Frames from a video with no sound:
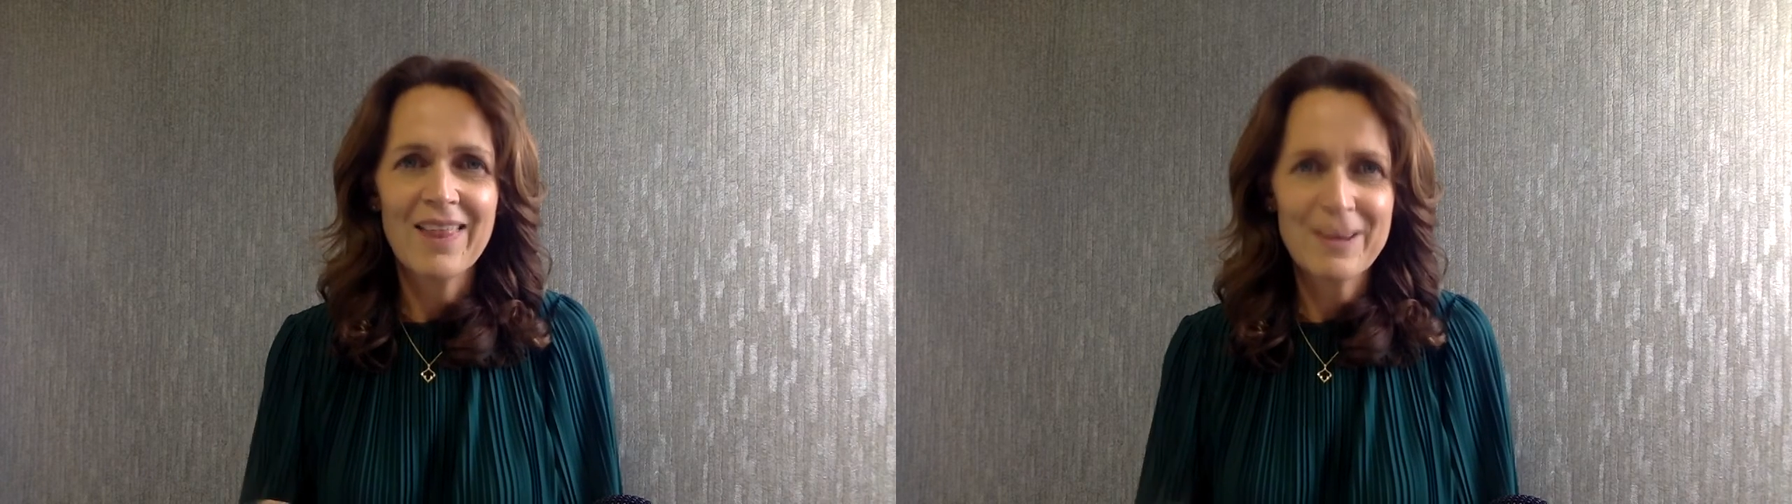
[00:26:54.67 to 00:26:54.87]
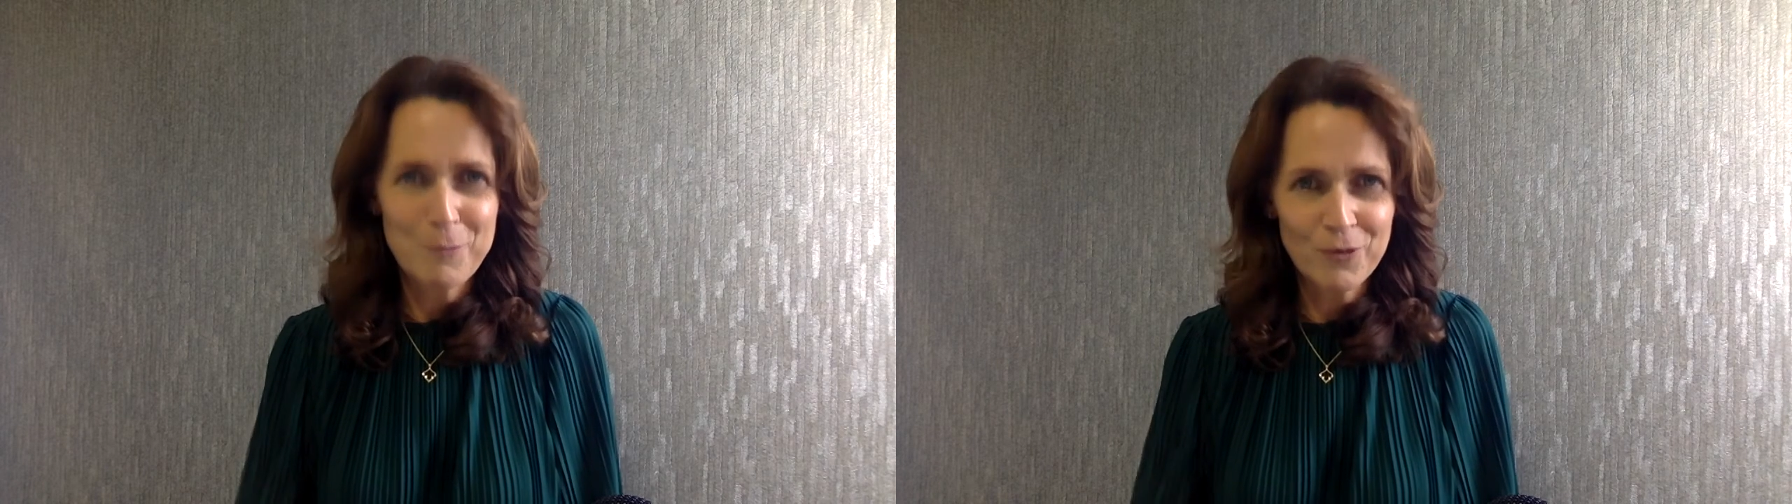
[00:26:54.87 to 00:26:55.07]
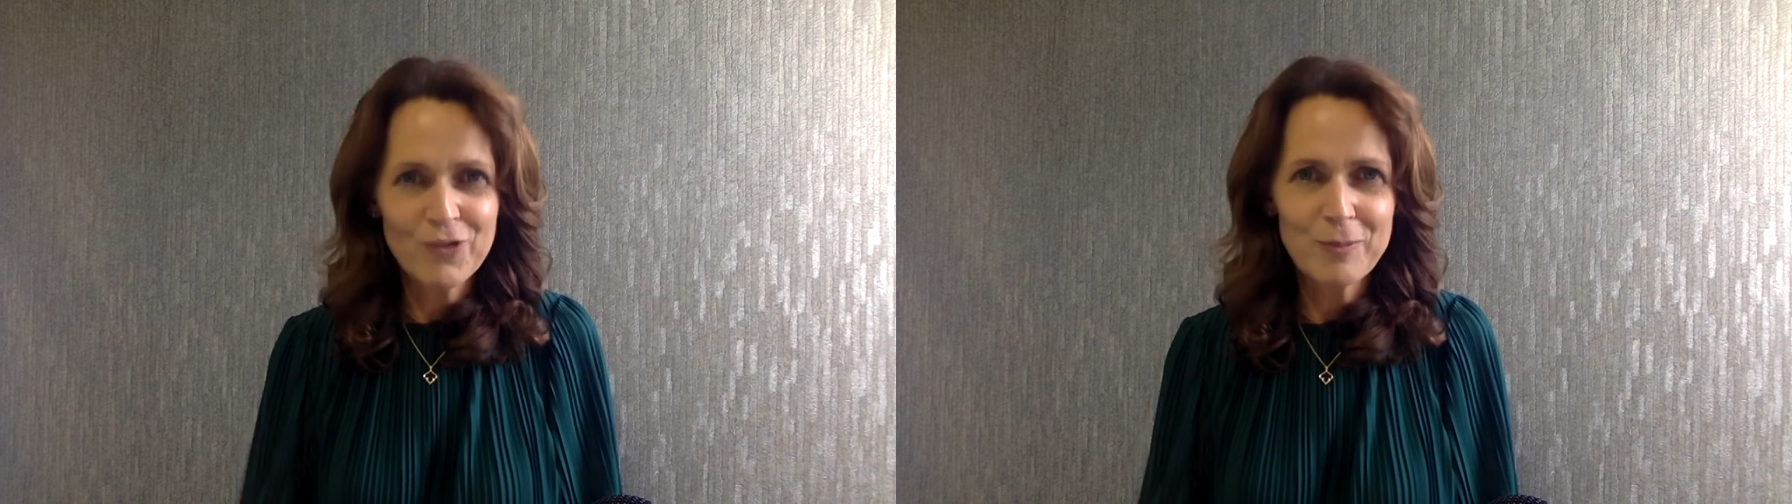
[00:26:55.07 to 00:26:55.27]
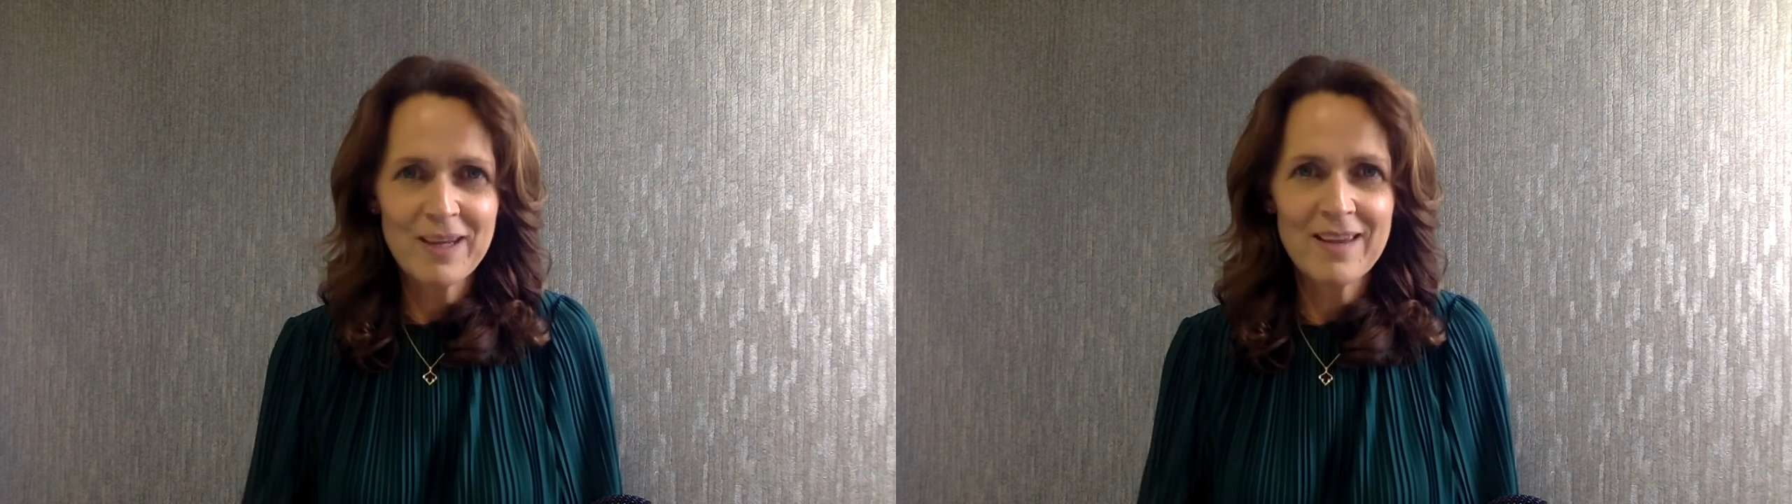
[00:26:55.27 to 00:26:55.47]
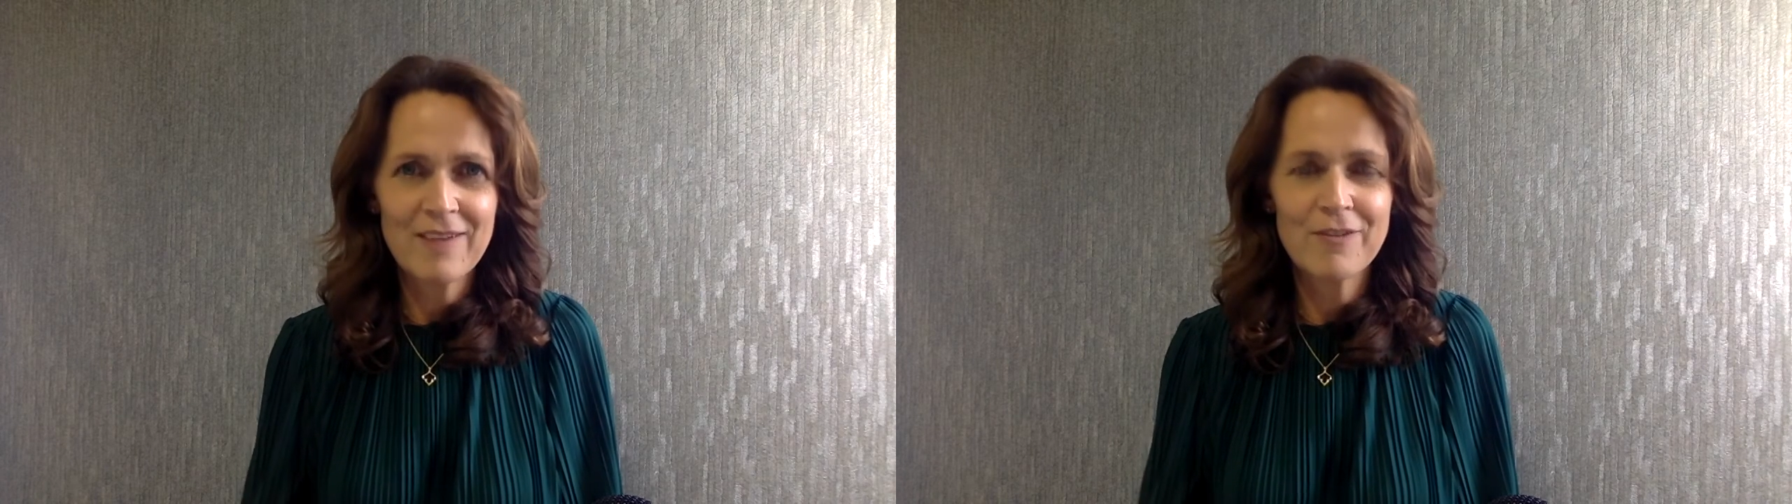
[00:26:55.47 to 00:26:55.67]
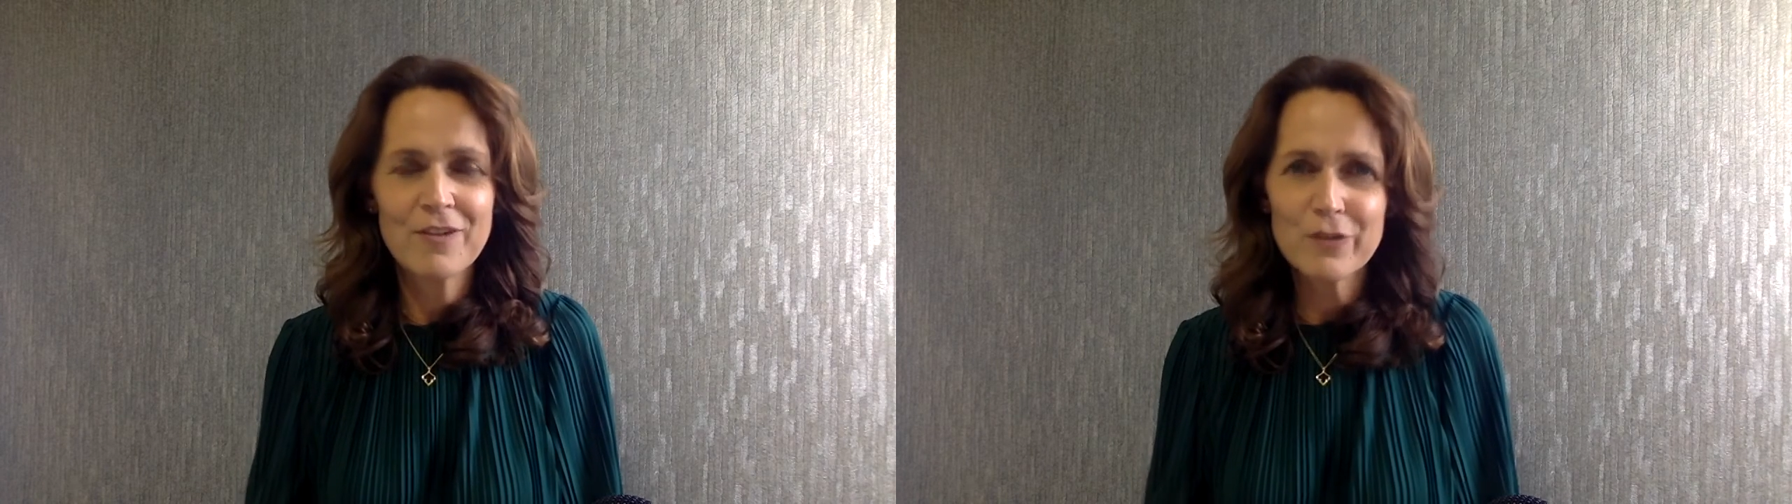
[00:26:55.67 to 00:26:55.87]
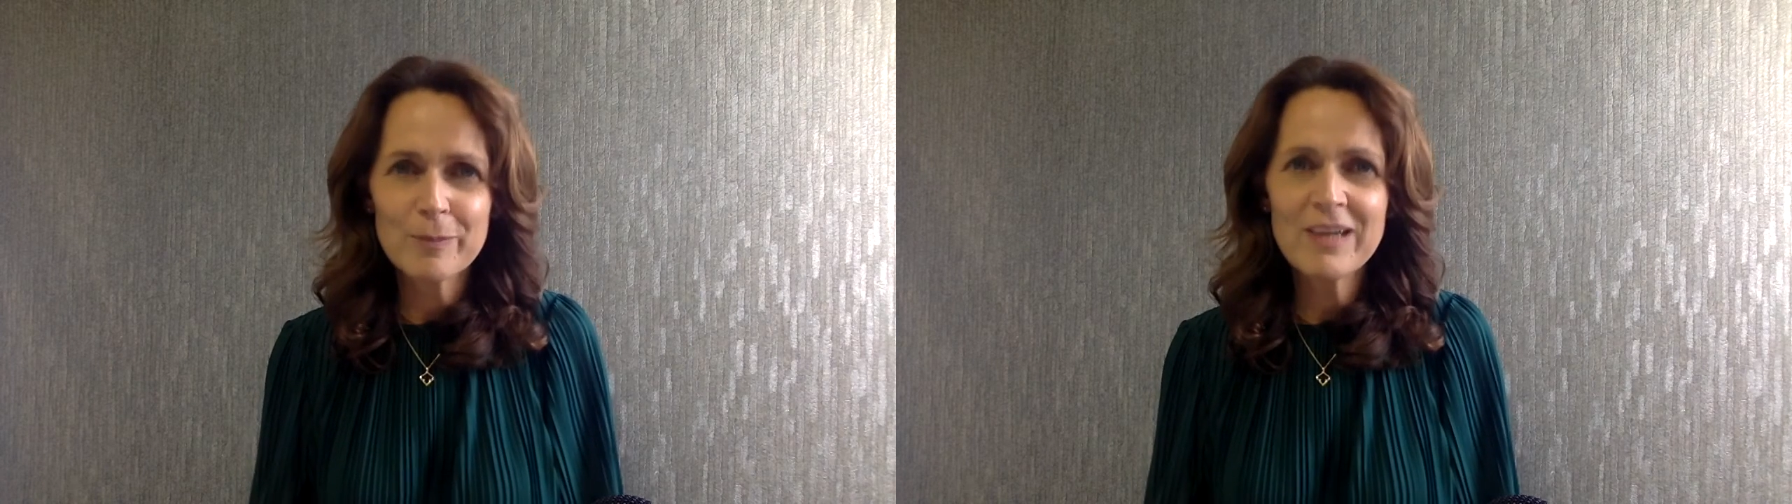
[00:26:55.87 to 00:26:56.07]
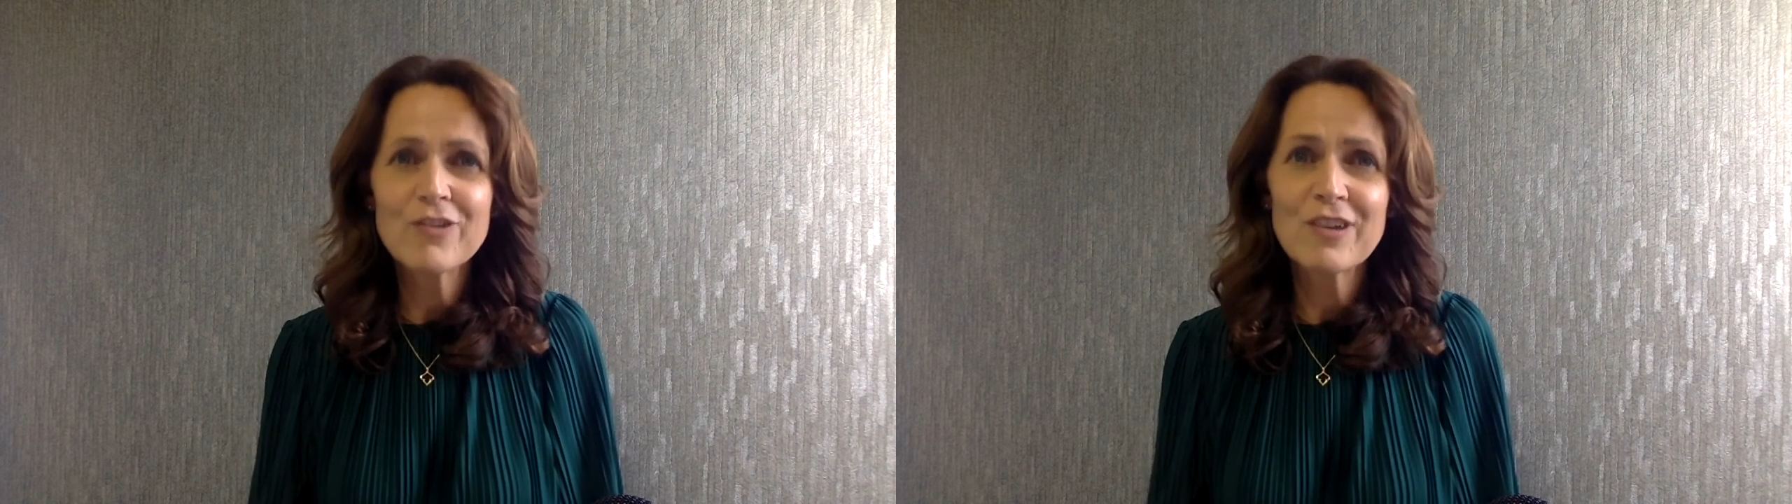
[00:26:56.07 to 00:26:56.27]
They want to be there for the
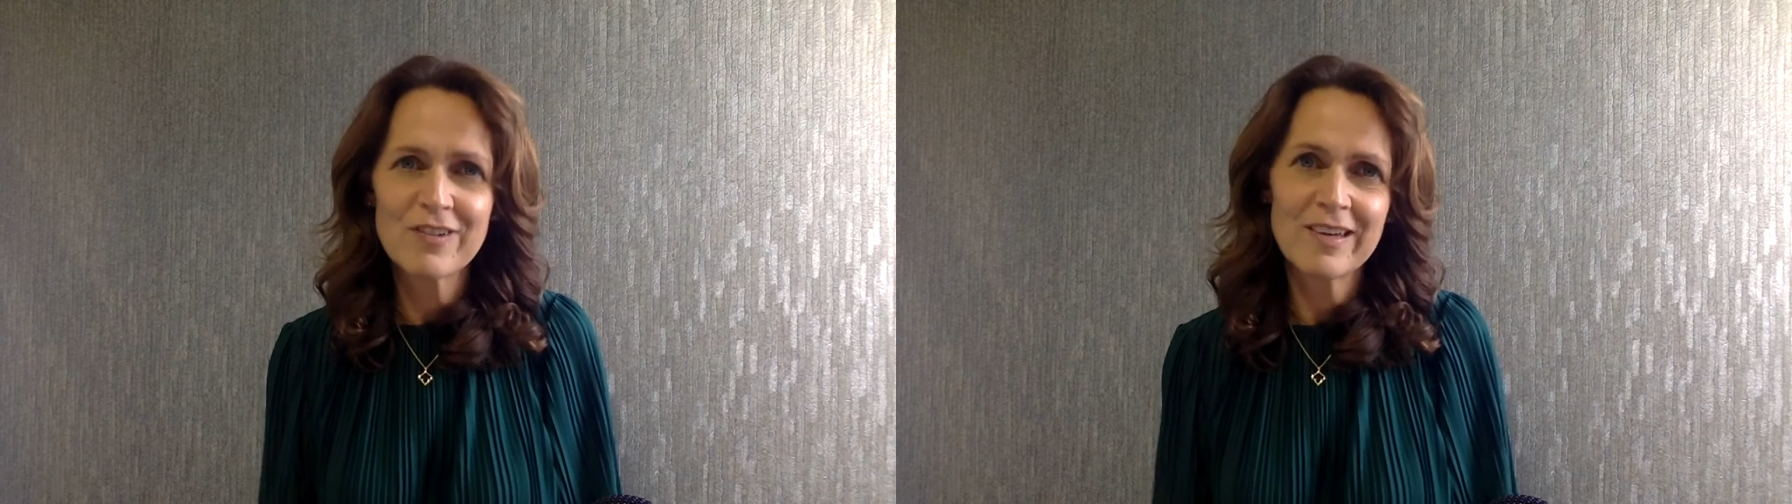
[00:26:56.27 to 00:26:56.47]
speeches,